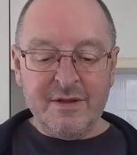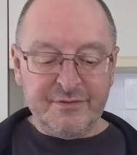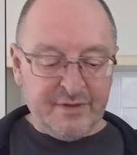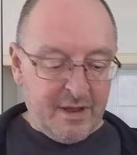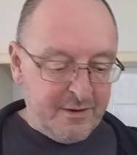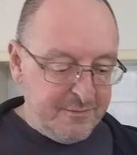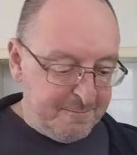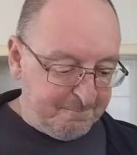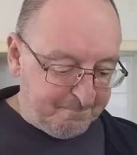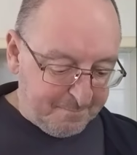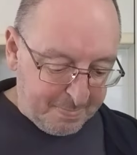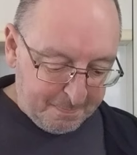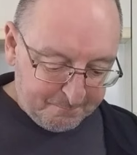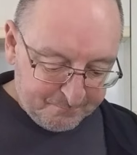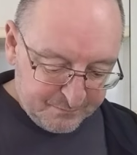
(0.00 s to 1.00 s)
So,
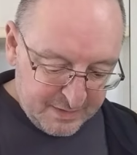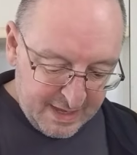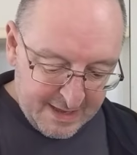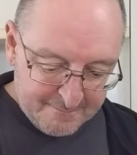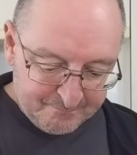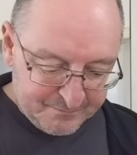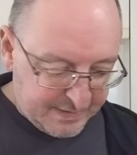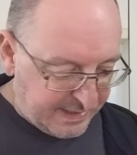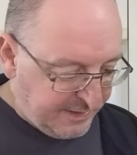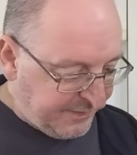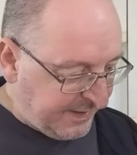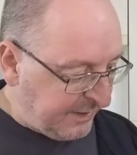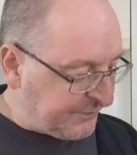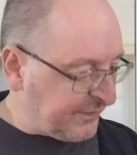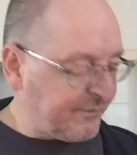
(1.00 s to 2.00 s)
yeah,
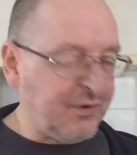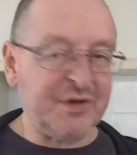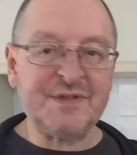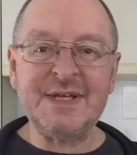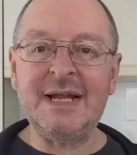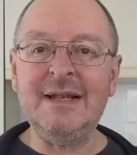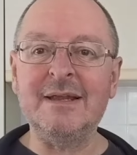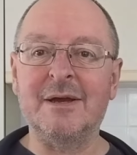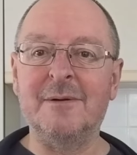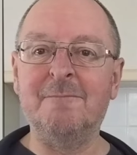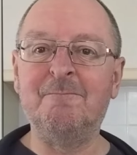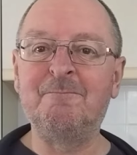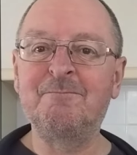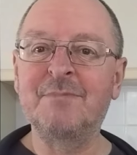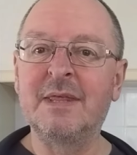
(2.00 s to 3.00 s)
anything else I've got to tell you?
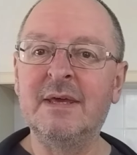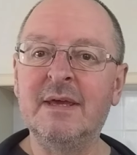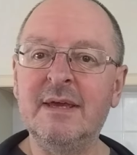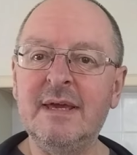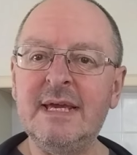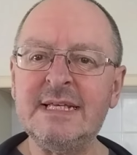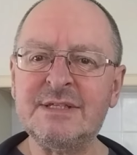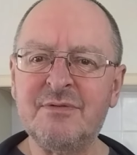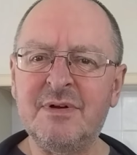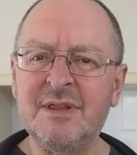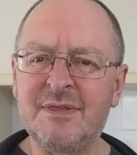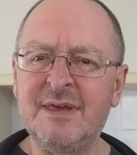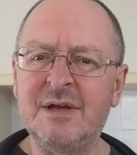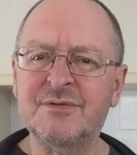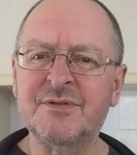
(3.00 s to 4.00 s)
Is there
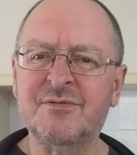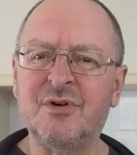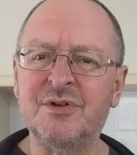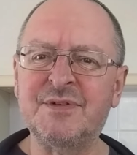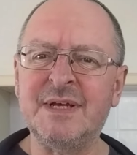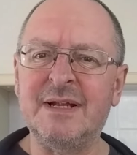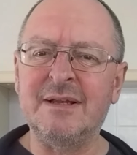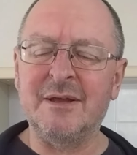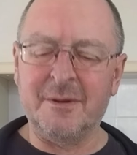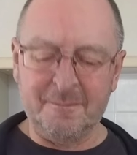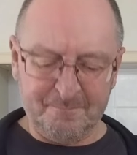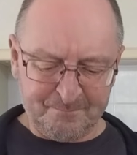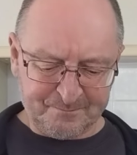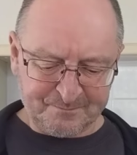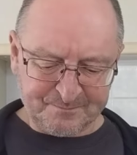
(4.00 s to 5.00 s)
anything else I've got to tell you?
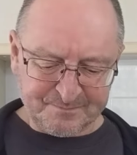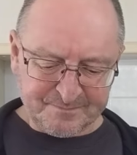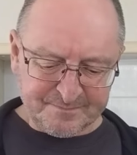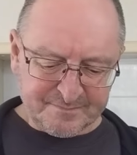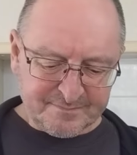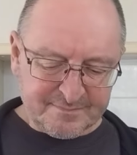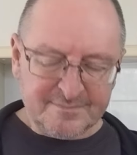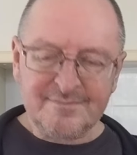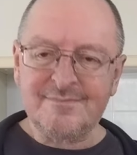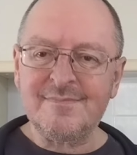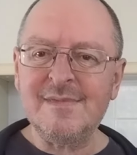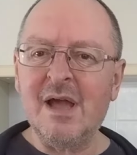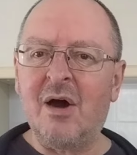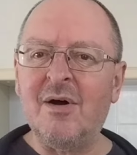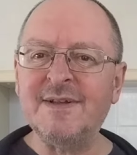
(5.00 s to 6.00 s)

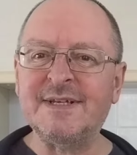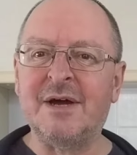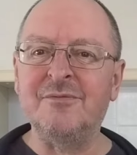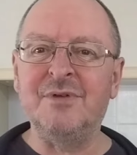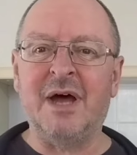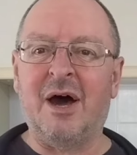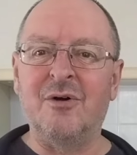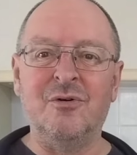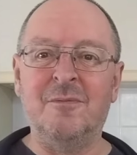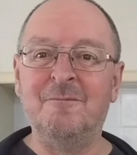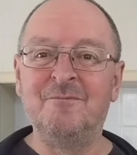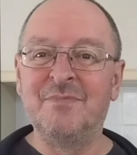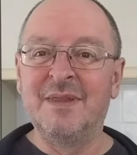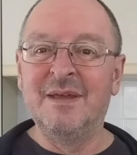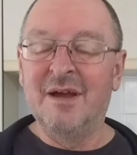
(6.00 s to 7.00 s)
I don't know.
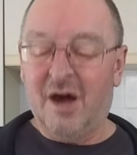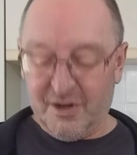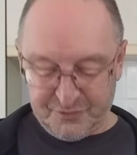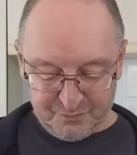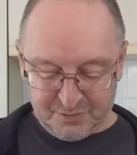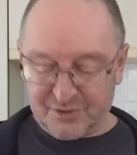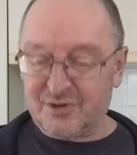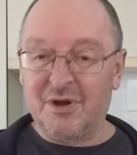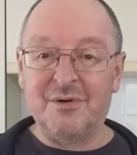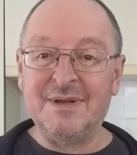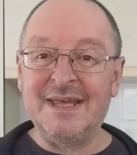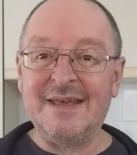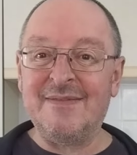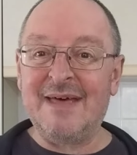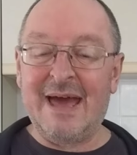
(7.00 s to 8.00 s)
I just want to go and
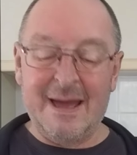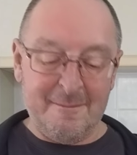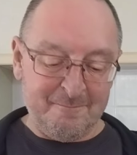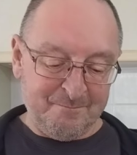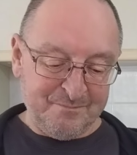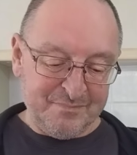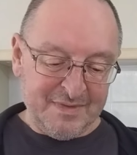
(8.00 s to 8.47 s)
eat that.